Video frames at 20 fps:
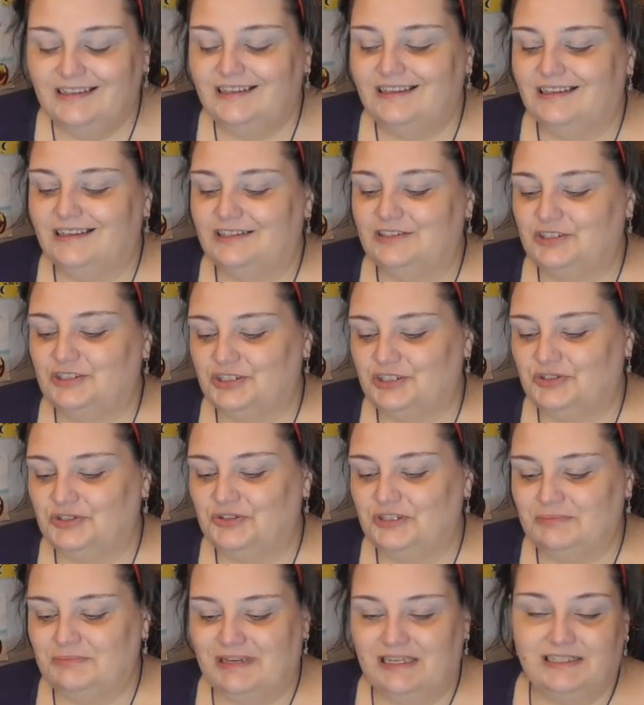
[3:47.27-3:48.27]
And two,
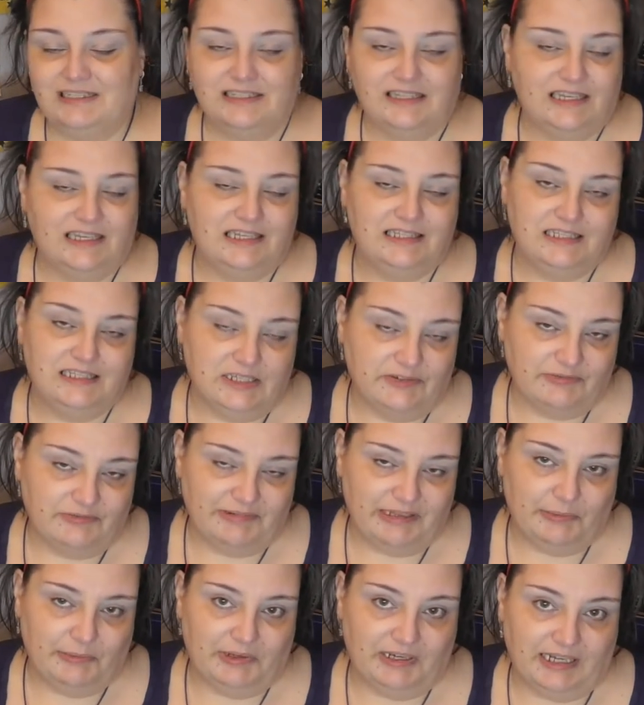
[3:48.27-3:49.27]
it makes it easier for
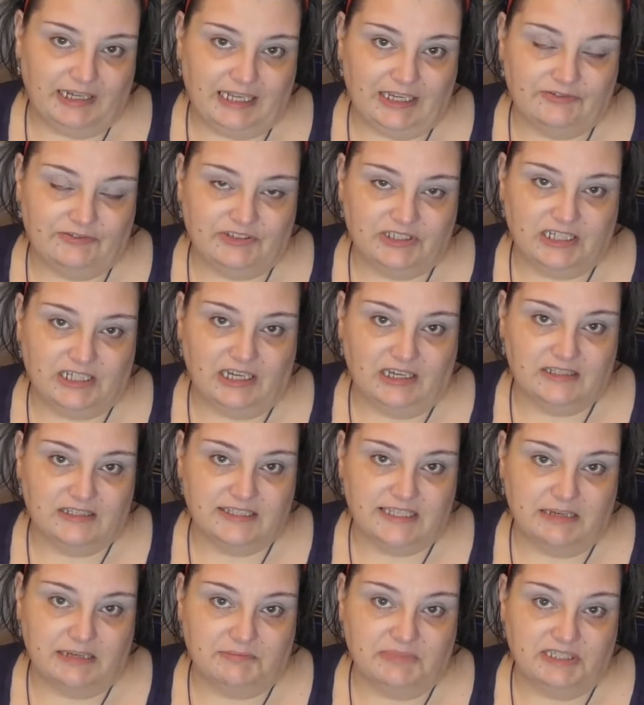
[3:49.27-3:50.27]
me when I have to cut
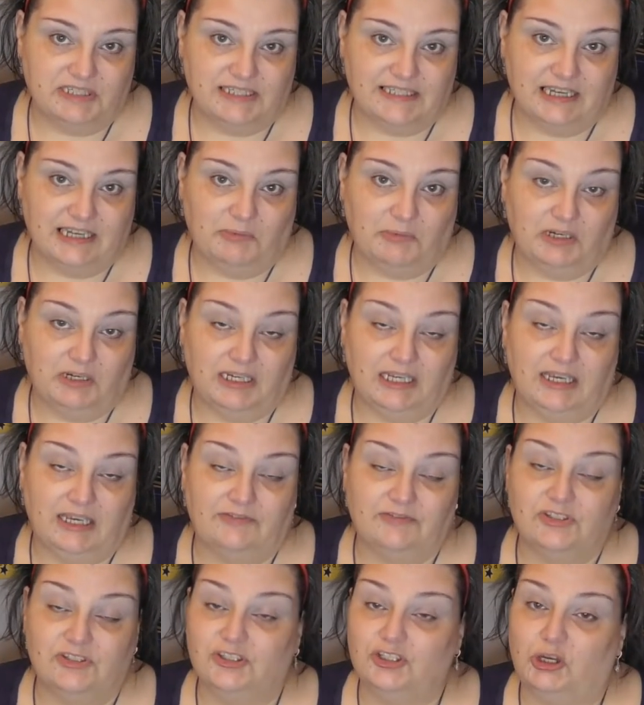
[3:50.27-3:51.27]
segments out when I
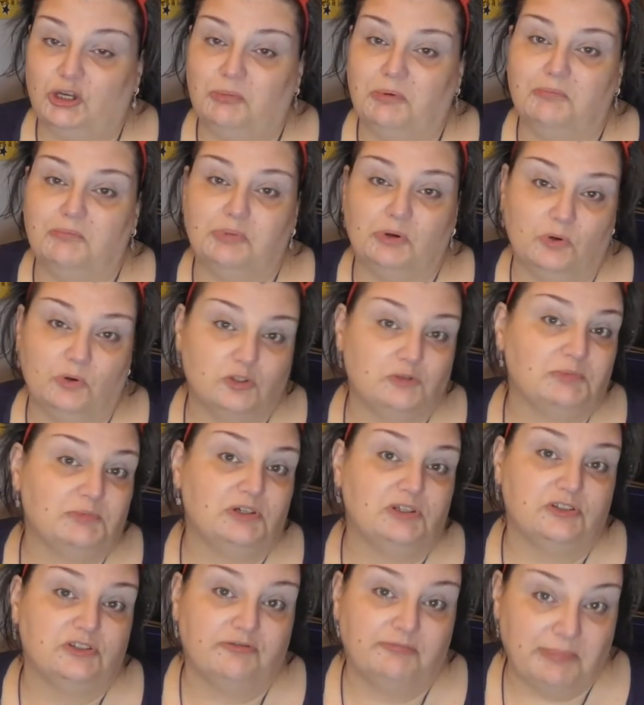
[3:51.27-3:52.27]
have to stop and pause
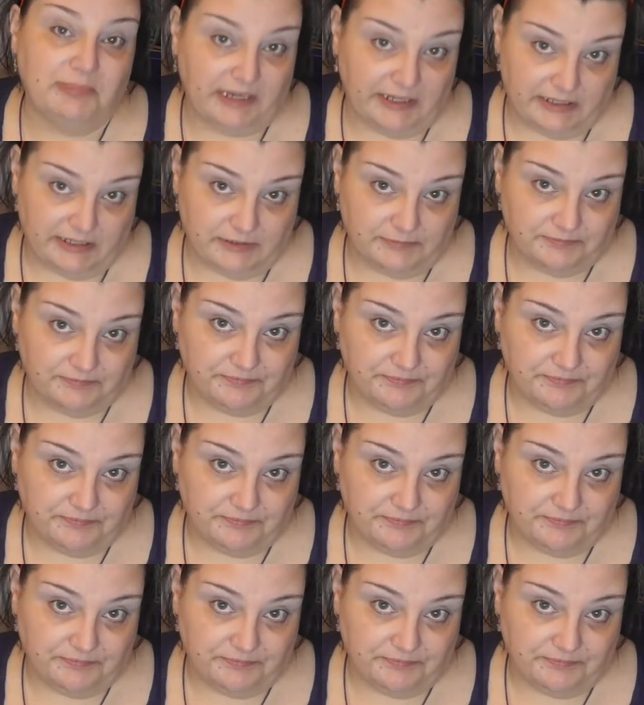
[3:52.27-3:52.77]
because of pain.